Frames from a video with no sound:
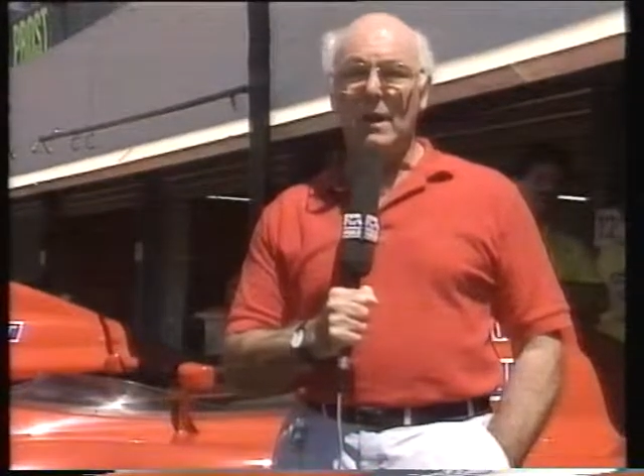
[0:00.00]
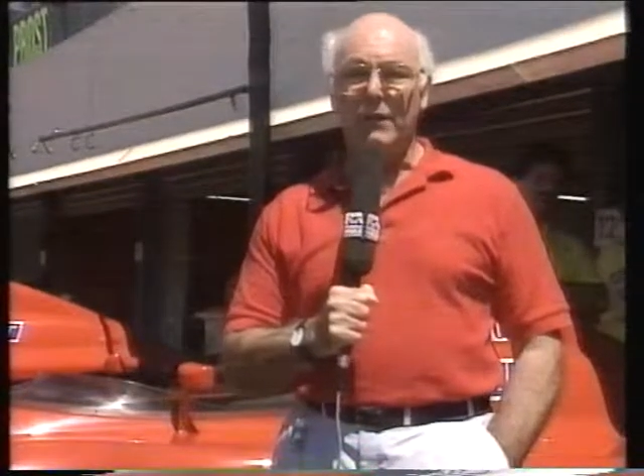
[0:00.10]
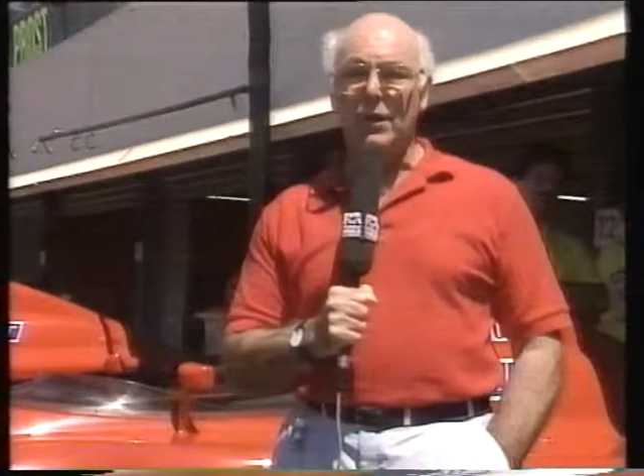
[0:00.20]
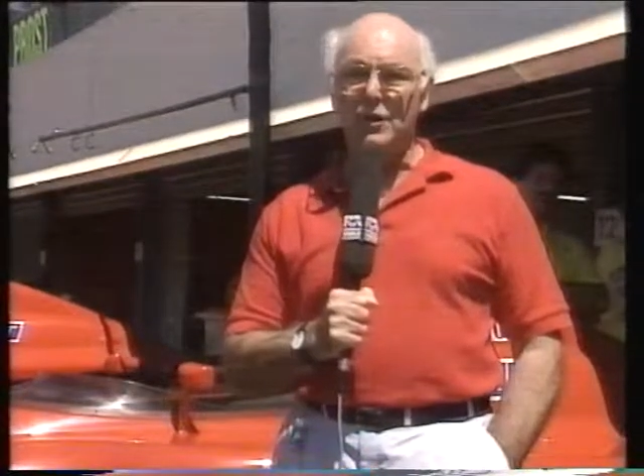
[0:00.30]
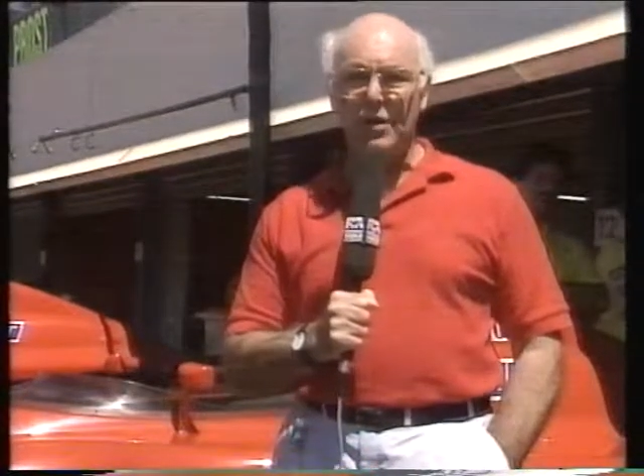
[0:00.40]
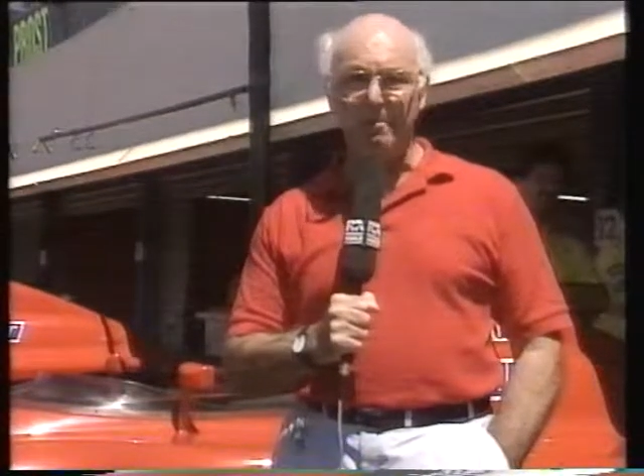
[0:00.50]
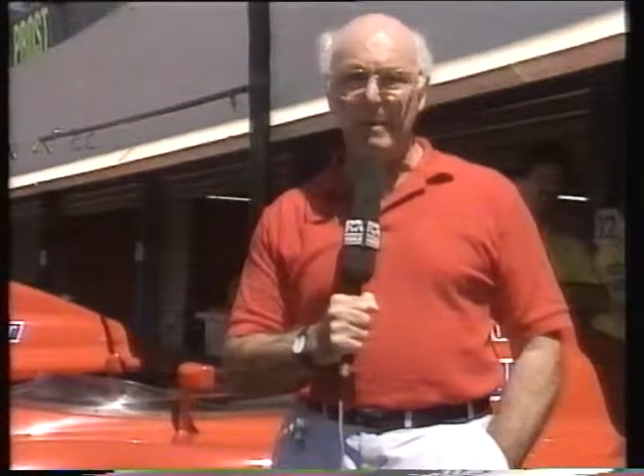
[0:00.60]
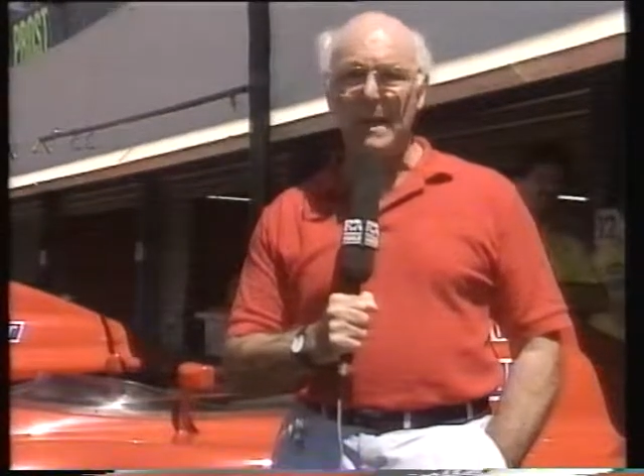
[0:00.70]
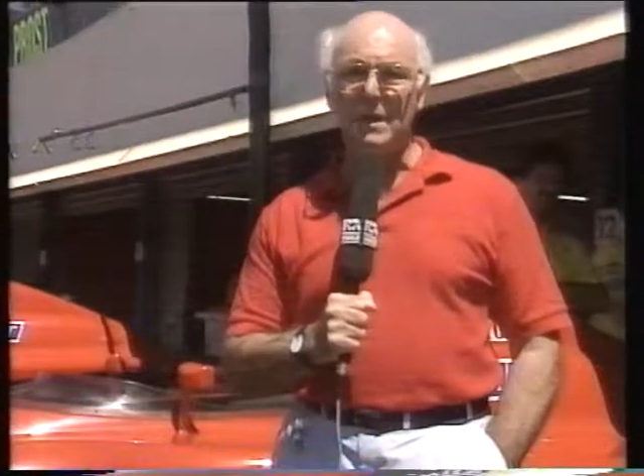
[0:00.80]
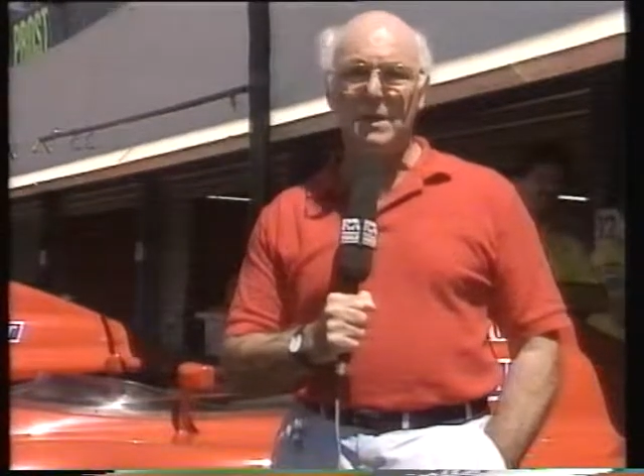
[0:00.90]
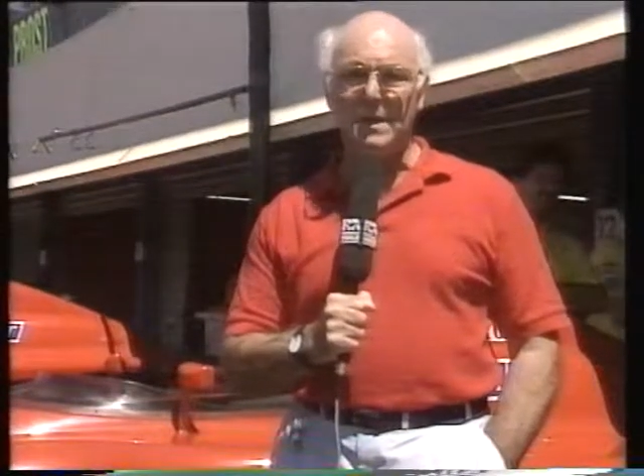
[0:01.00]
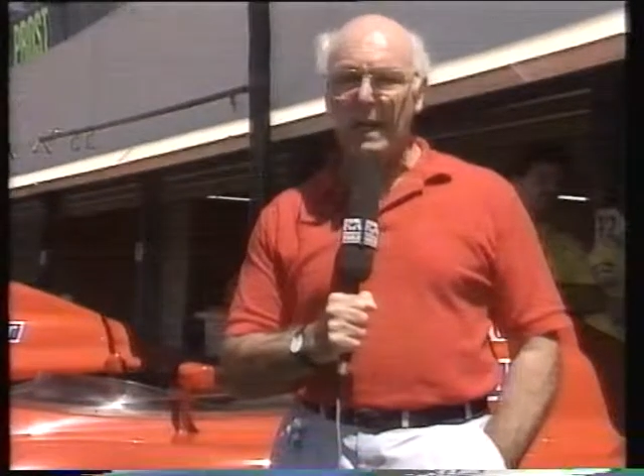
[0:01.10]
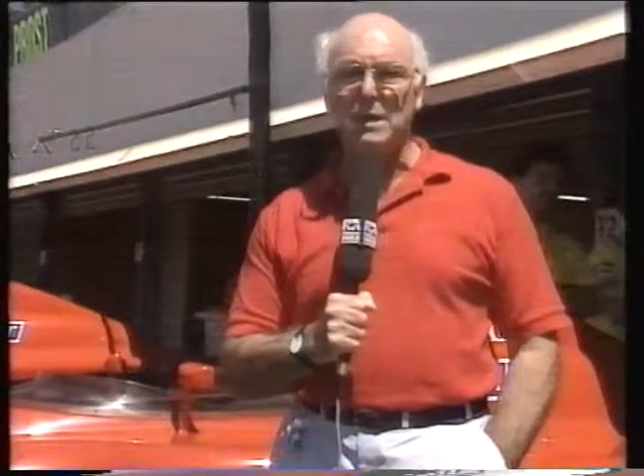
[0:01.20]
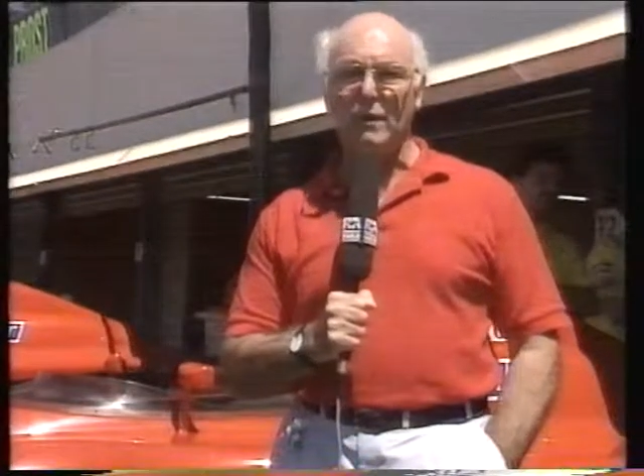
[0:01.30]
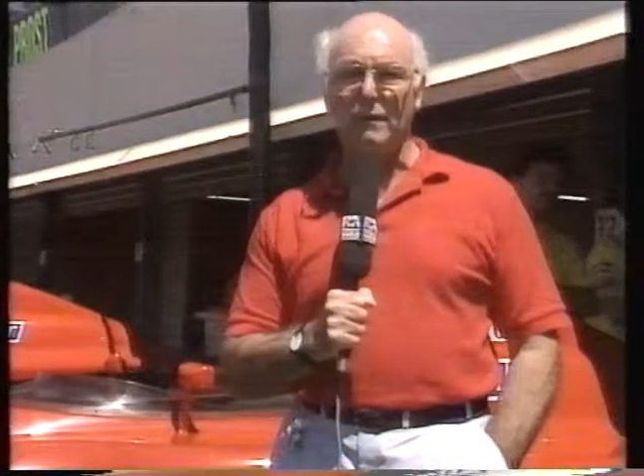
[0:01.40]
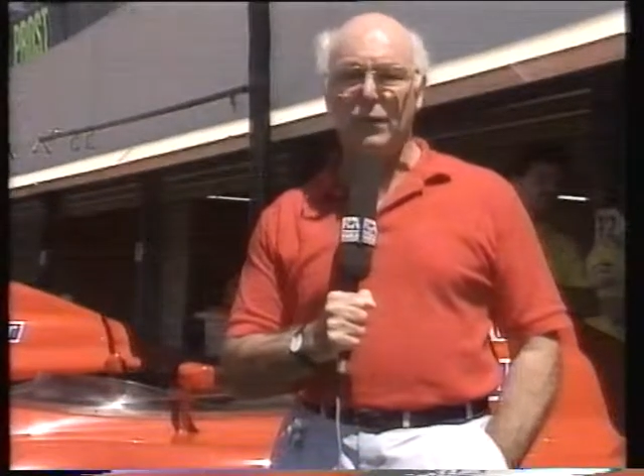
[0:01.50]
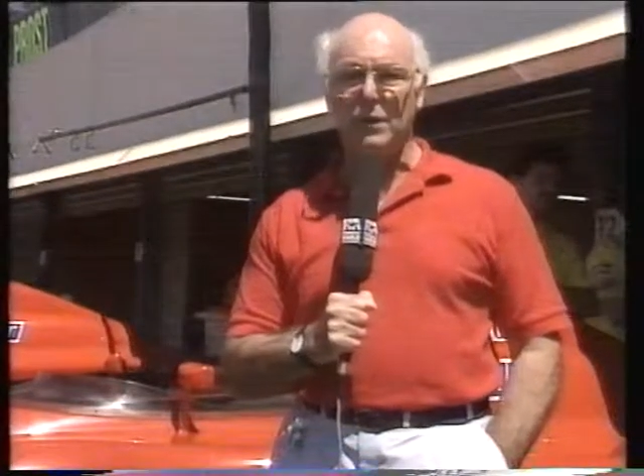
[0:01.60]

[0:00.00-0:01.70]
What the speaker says: for a tremendous tussle for